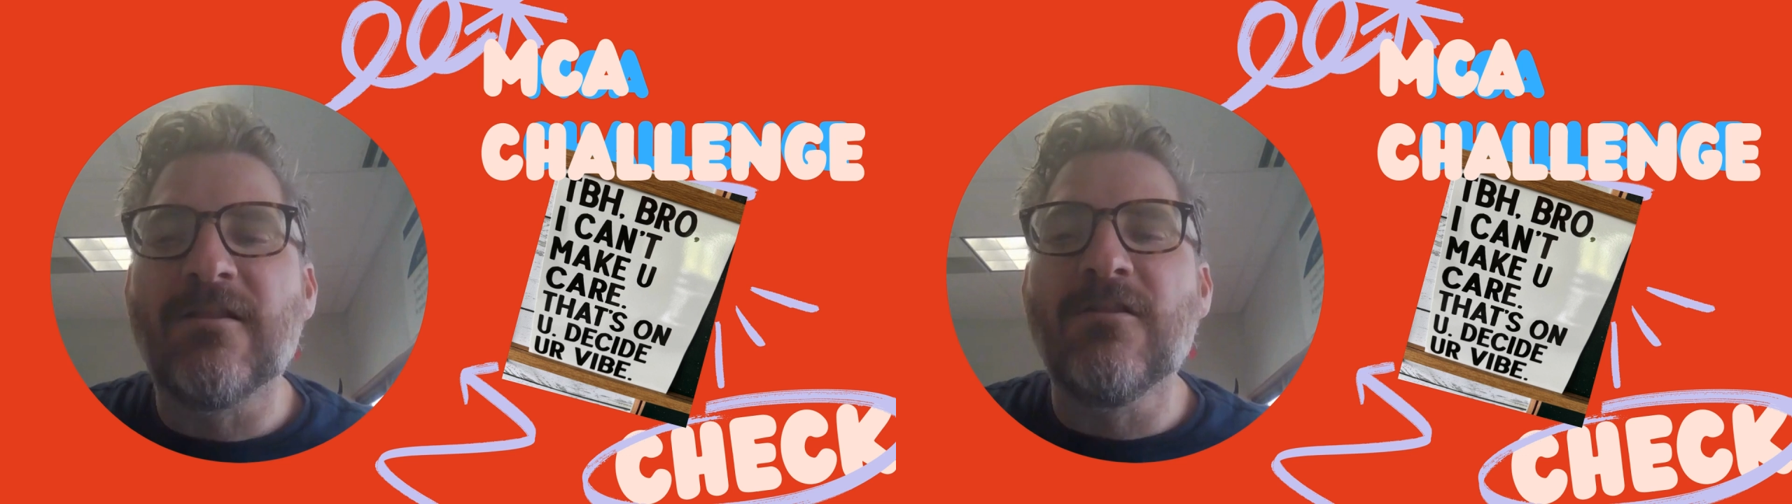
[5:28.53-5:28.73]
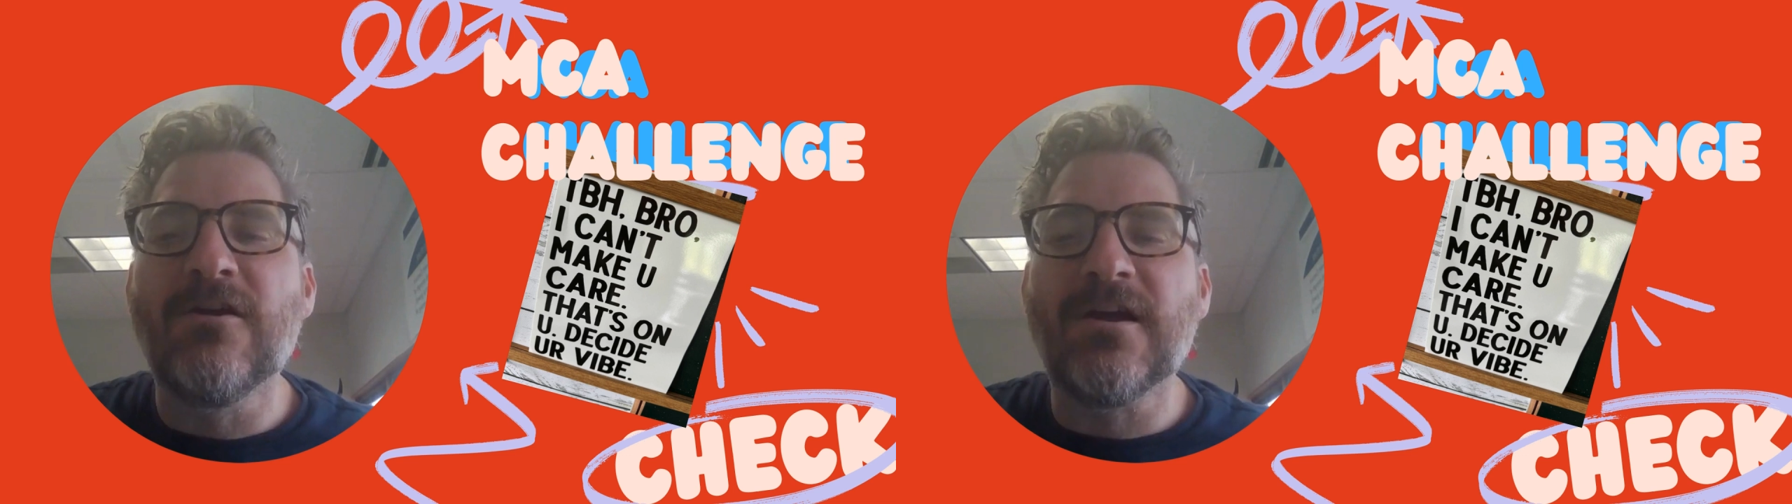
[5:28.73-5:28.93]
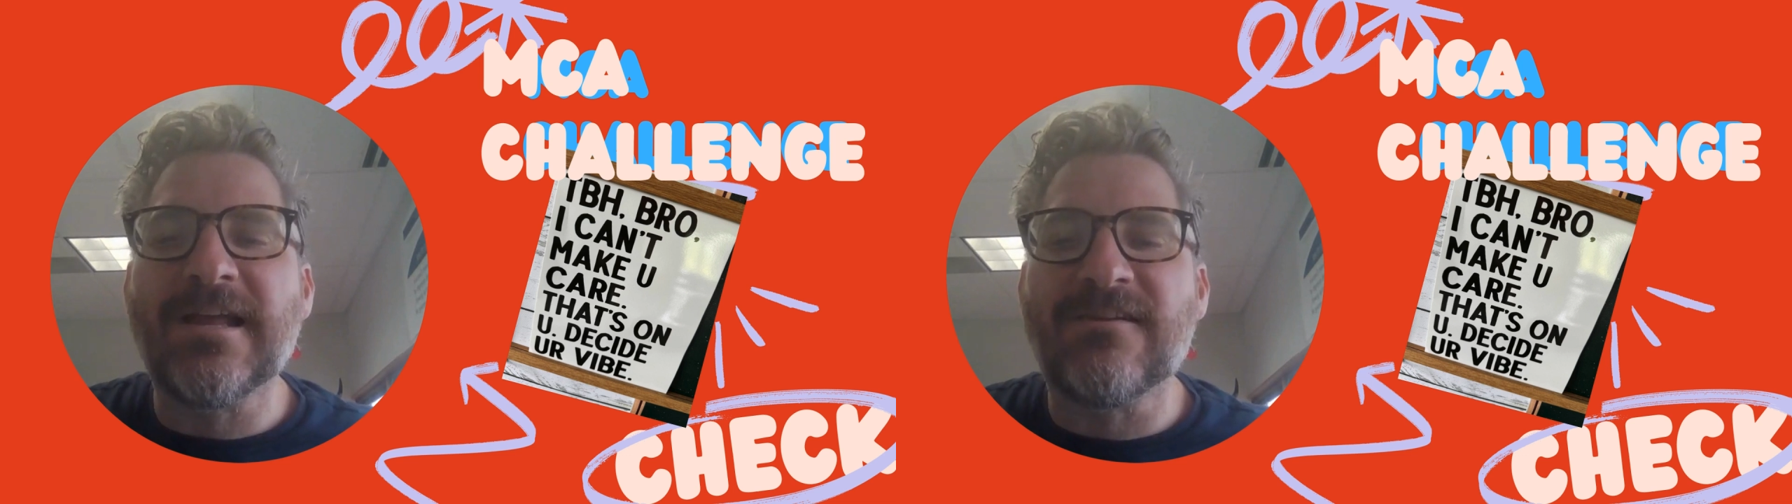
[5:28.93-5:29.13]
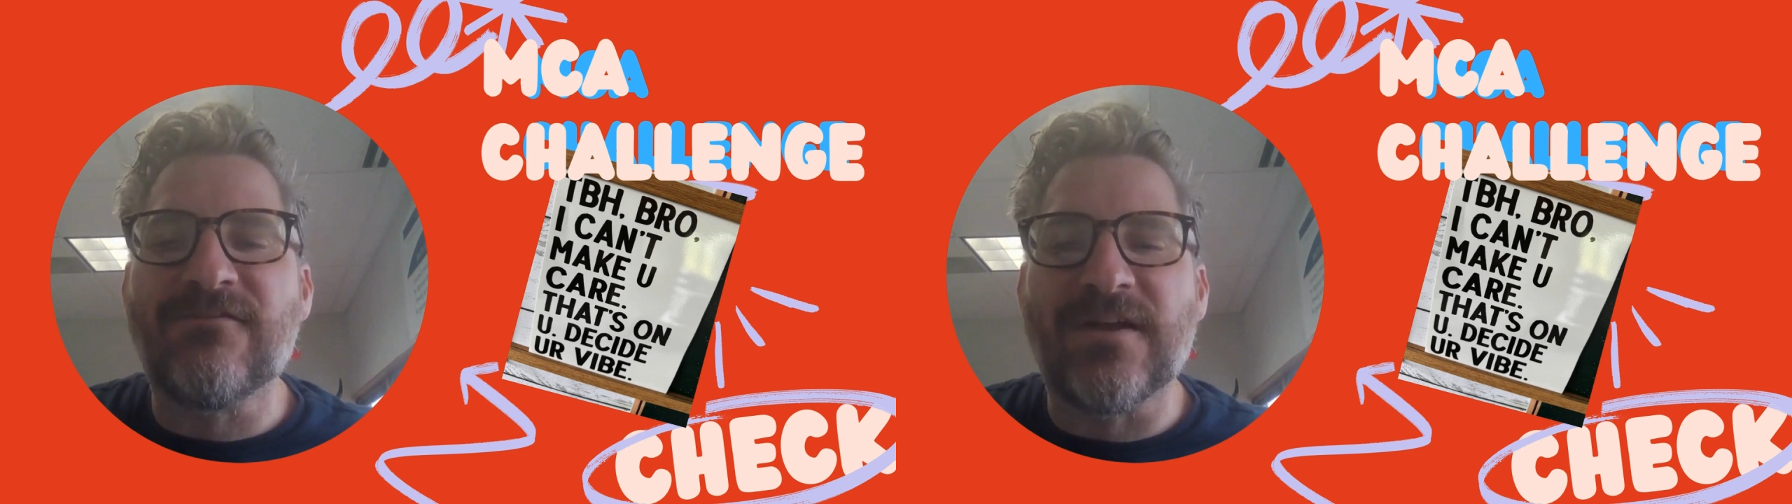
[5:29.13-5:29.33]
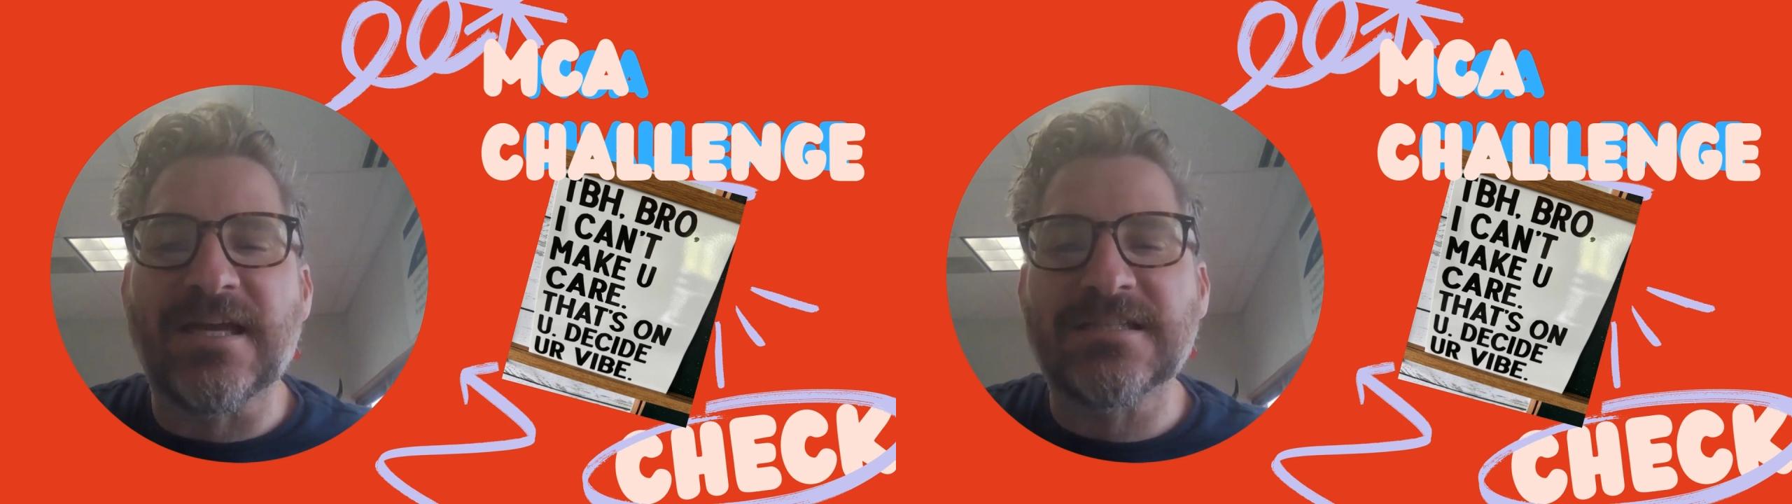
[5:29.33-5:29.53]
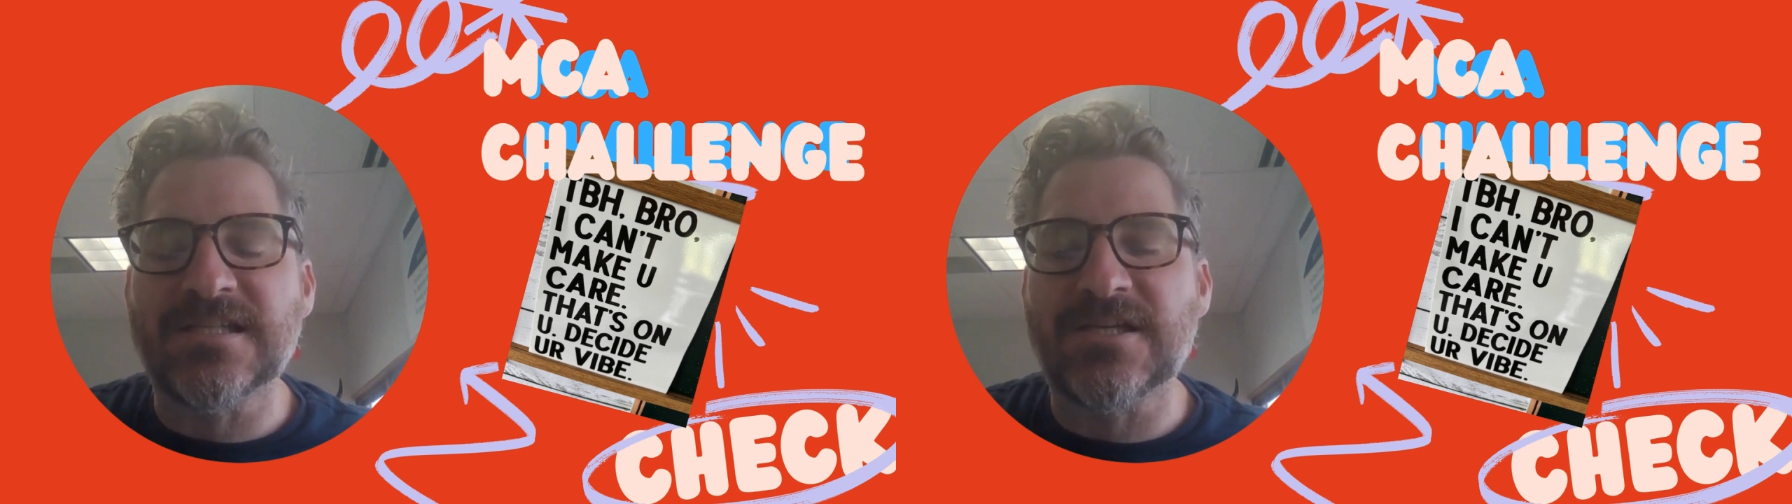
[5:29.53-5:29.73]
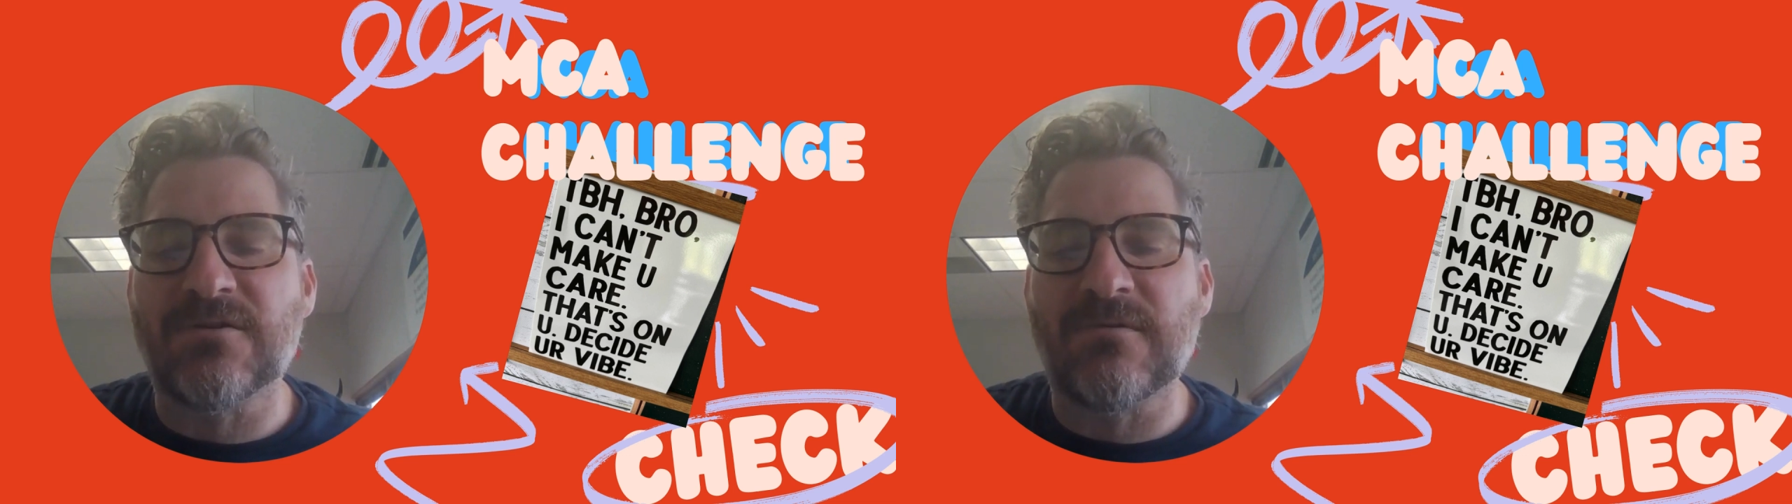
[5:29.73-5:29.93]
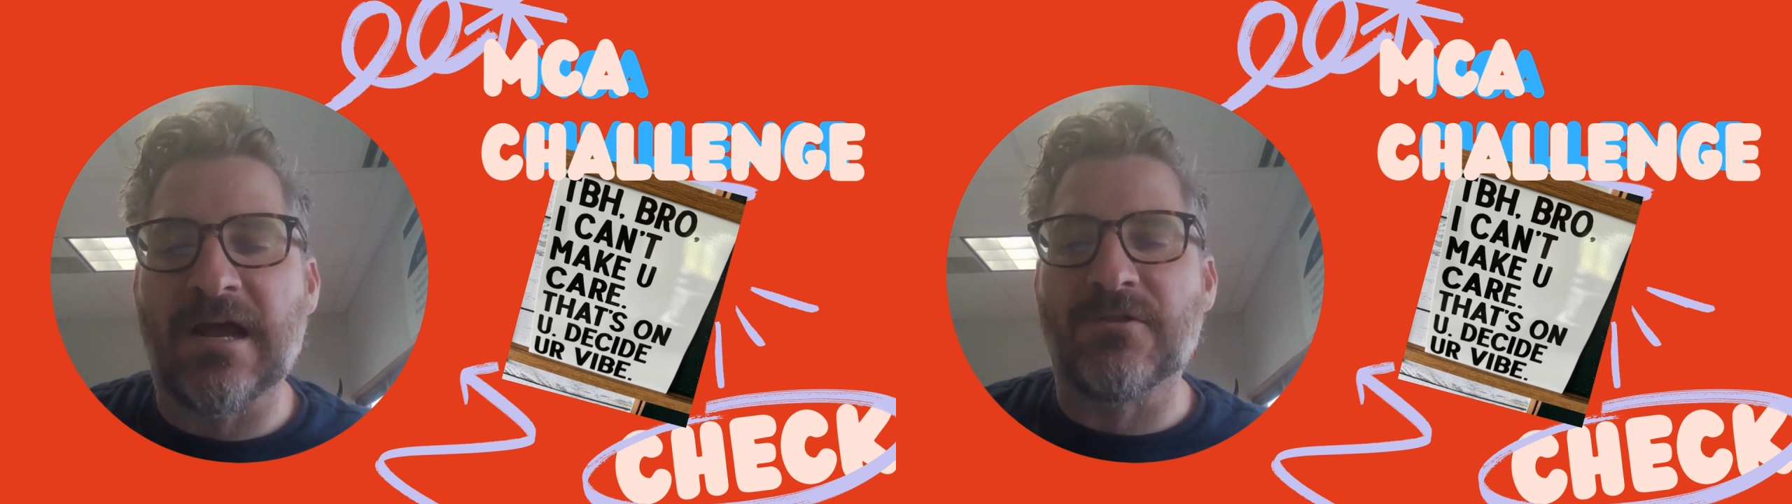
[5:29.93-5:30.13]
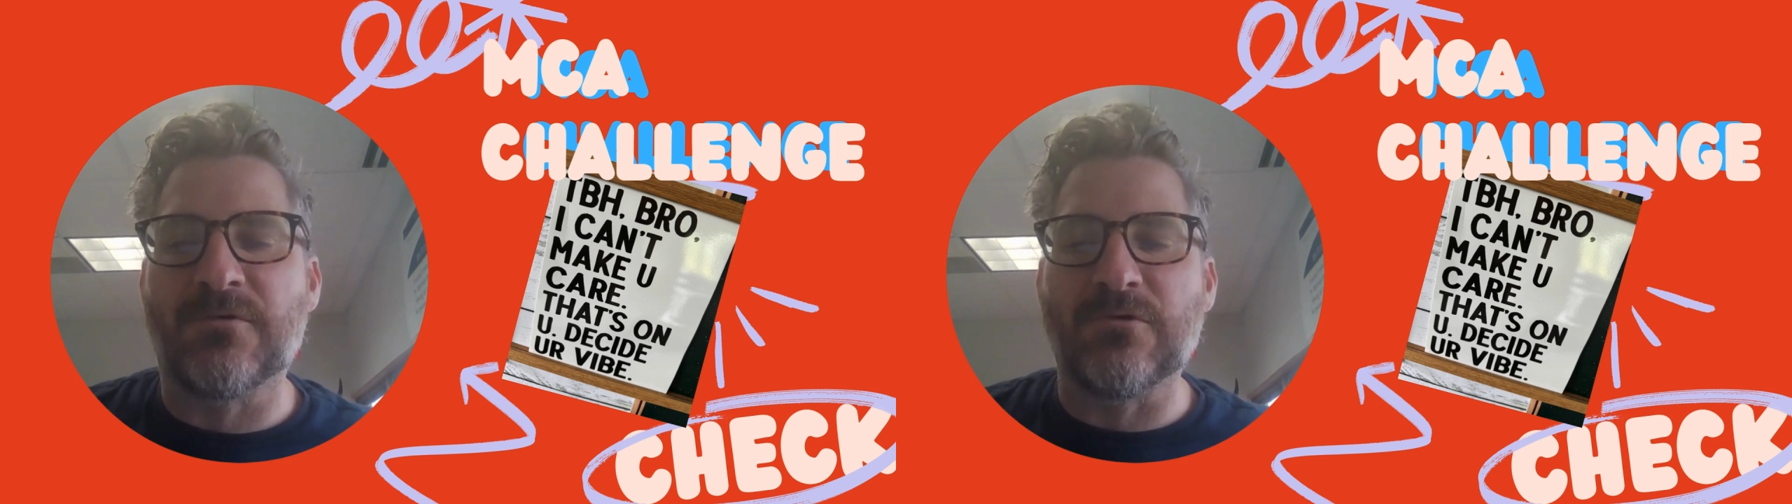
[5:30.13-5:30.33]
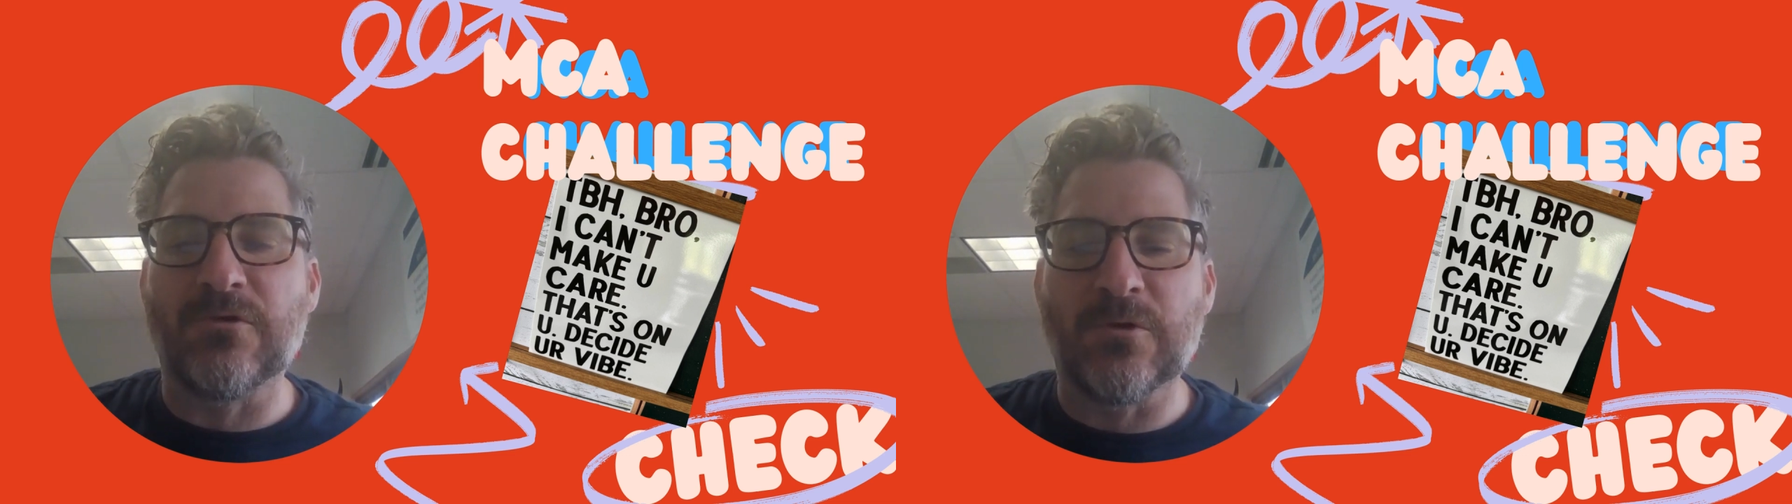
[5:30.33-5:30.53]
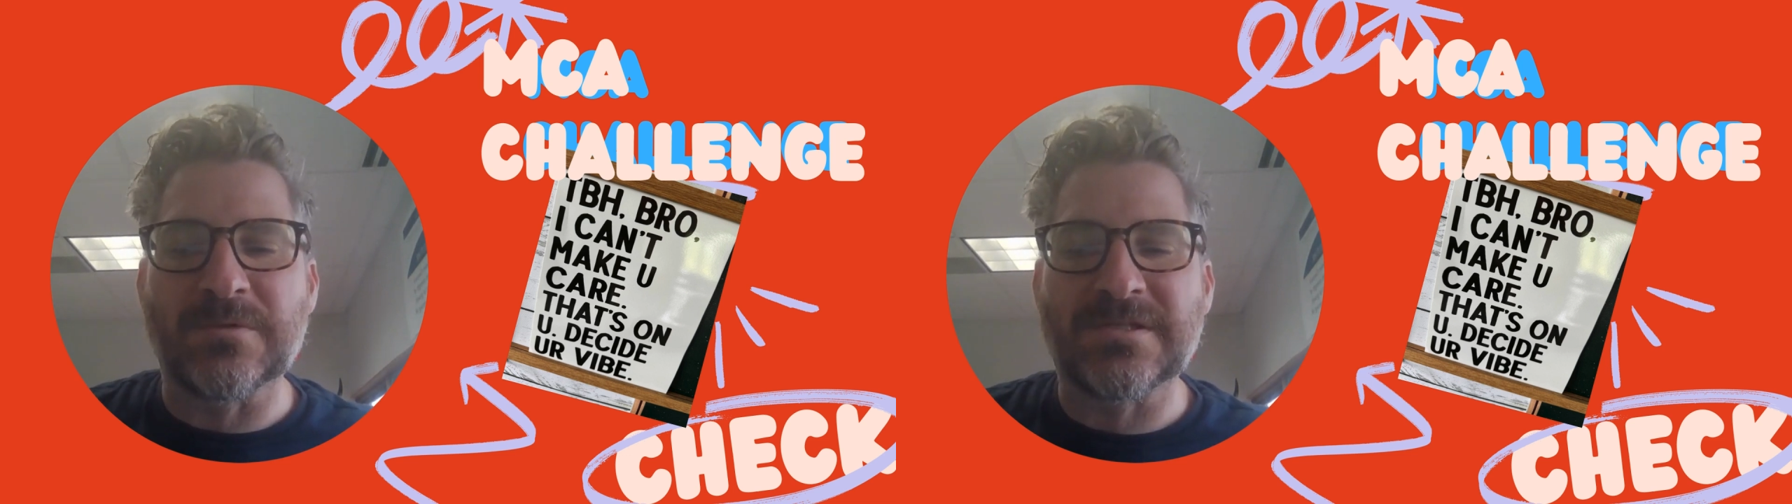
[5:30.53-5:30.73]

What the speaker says: Look at the faces around the room.